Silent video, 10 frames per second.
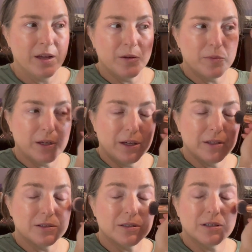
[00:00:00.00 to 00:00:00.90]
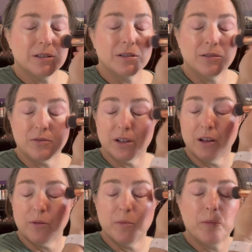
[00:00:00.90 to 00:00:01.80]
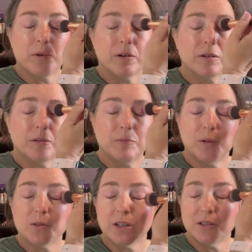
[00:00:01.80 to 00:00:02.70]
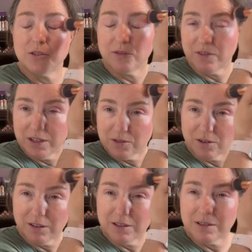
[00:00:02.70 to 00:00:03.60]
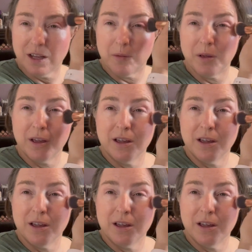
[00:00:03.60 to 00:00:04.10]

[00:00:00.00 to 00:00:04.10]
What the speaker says: Because we all remember both sides of your face are not the same.